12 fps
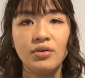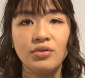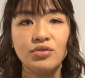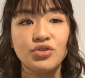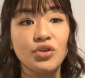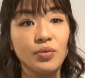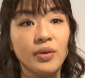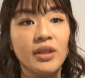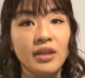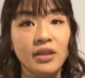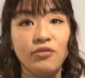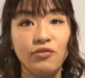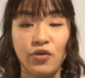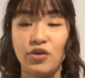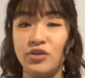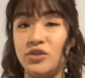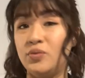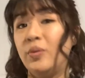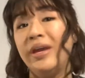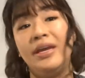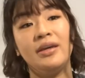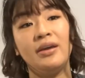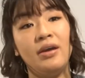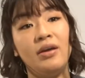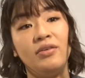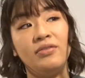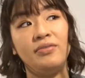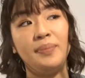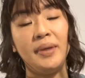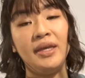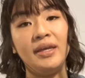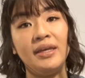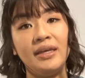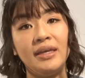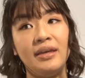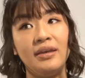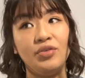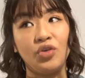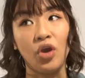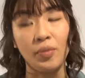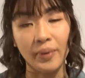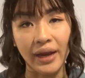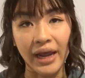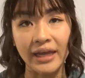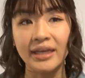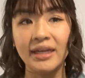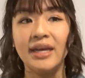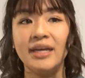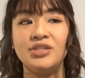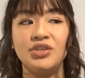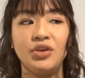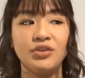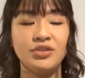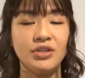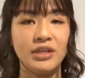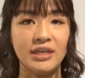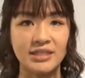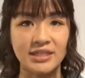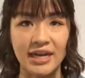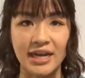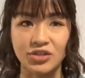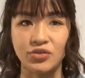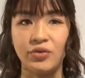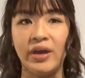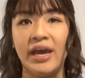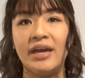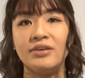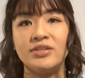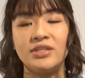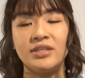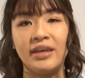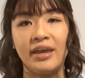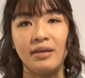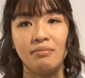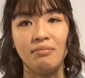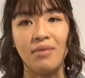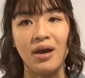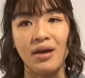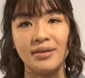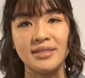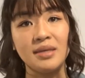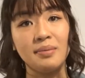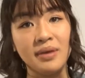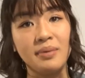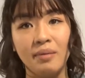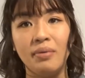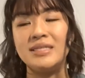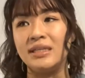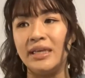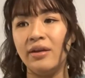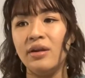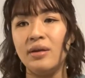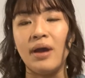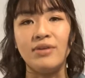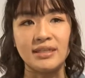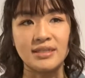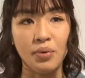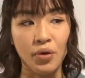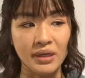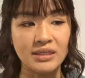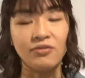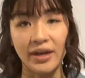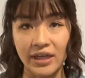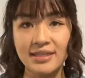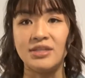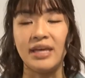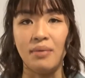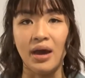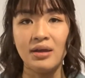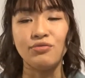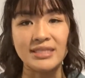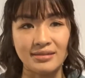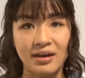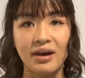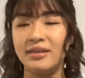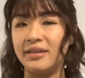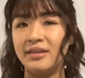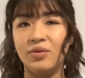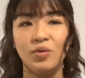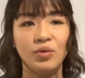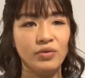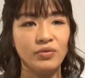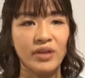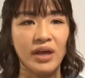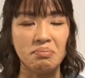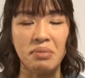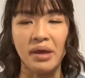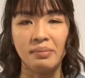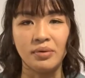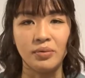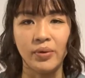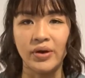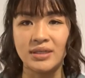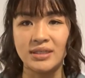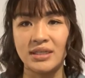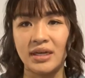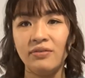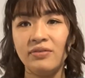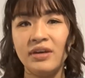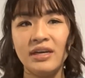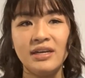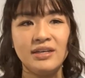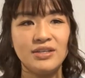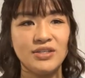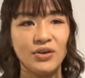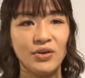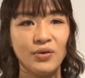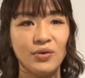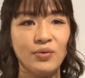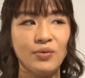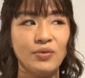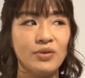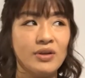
So within the first week of being in Copenhagen, I had to go to the International House to get my CPR, to get my residency permit to finalise, to get my residence card and all of that paperwork stuff. So the